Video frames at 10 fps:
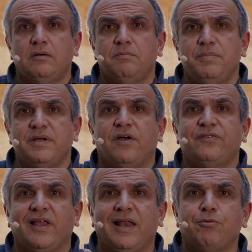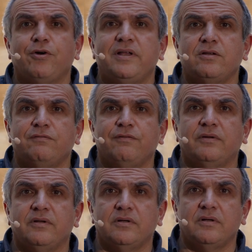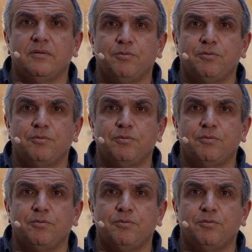because elaborating the